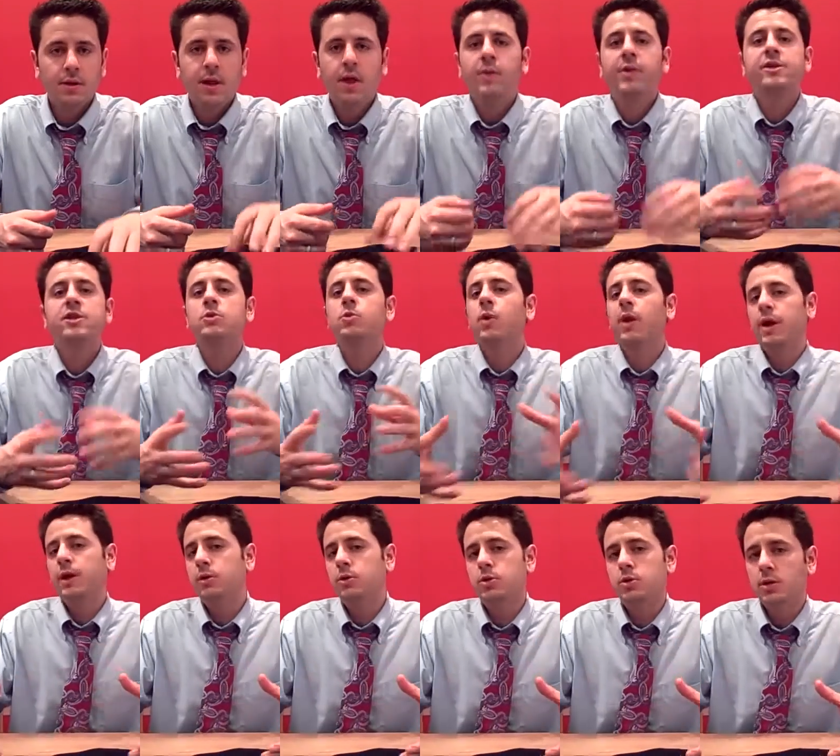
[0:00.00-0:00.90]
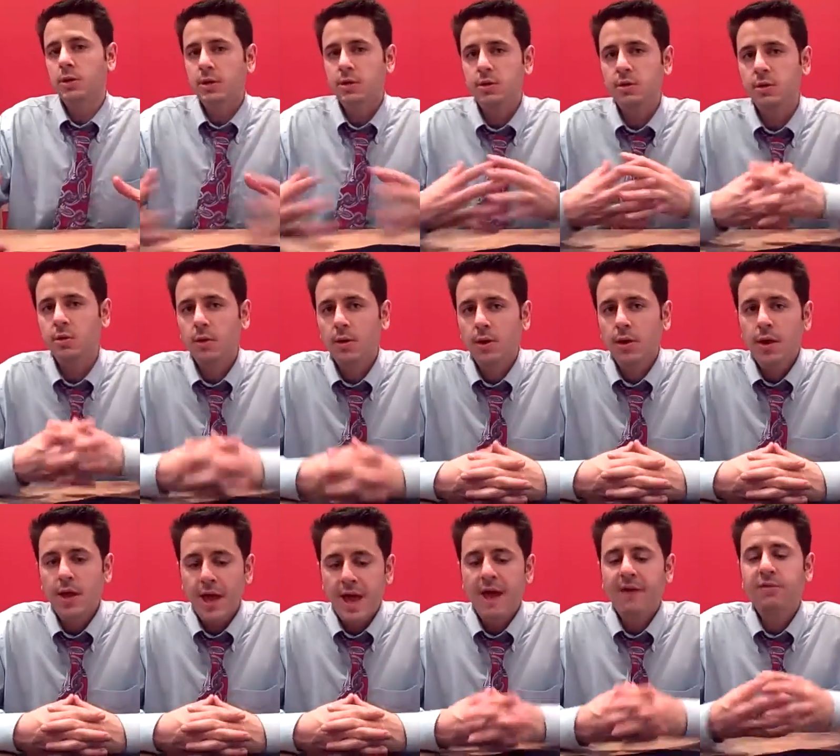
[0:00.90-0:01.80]
Now, this is what I usually do.
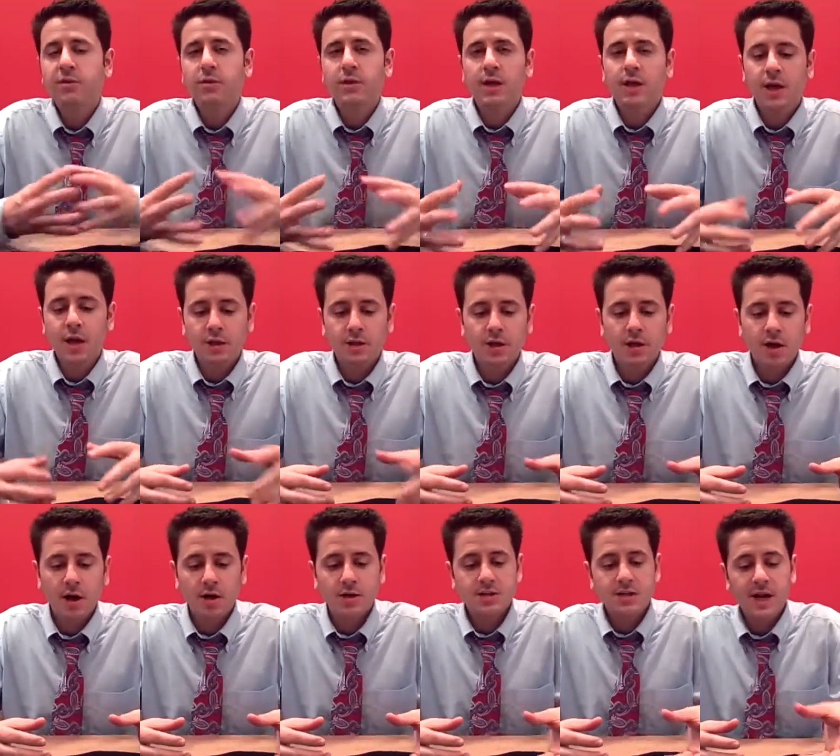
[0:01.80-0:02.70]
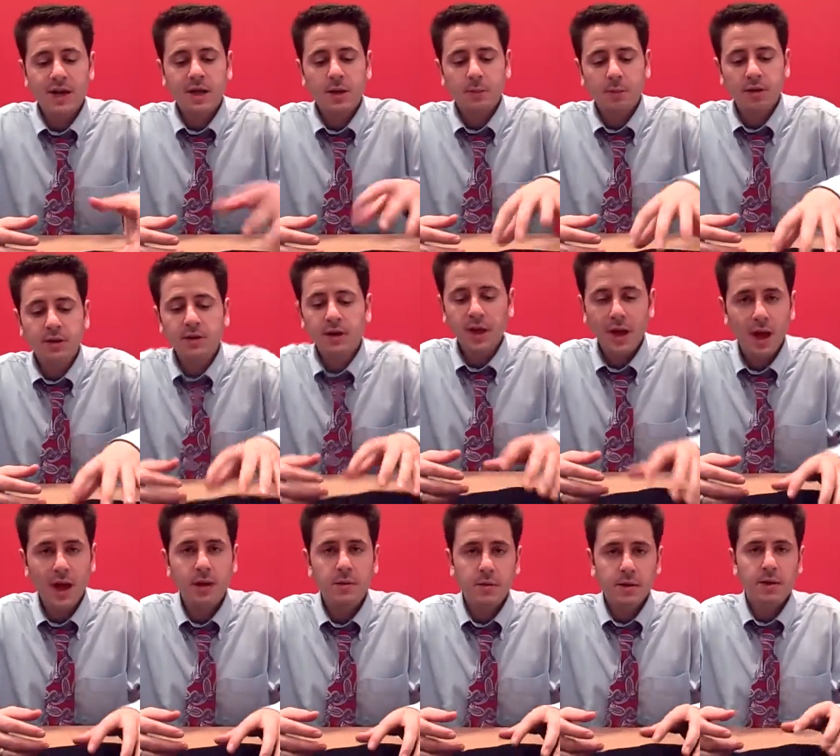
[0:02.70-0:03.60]
After they cut the cards and I complete the
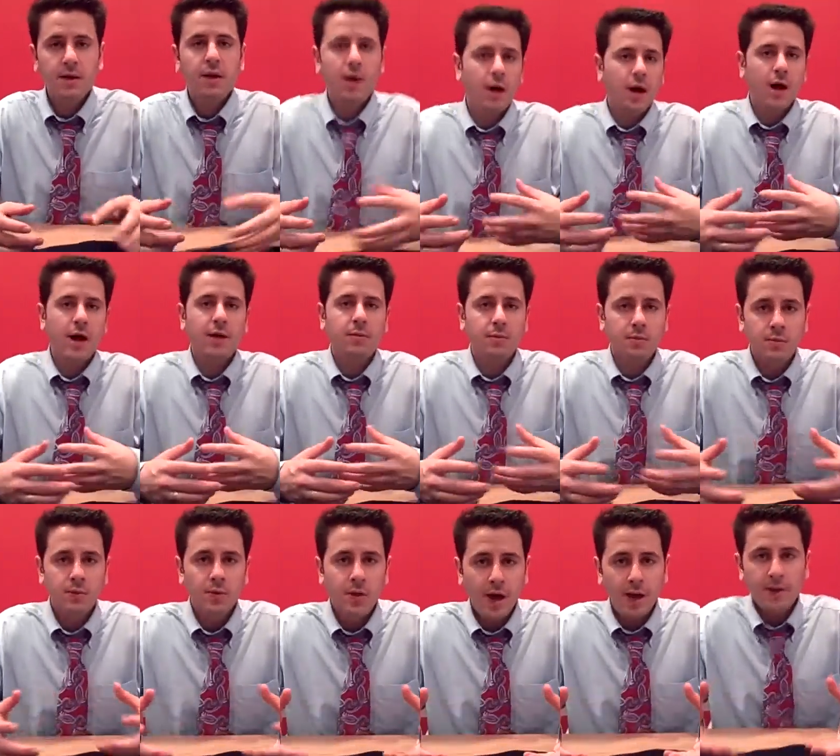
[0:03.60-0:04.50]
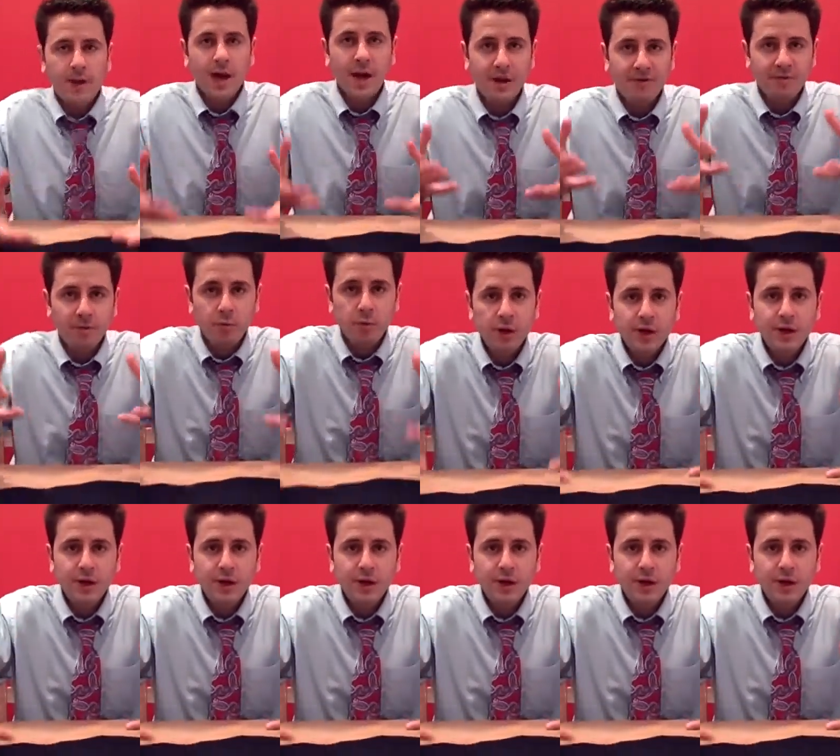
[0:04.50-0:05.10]
cut, I kind of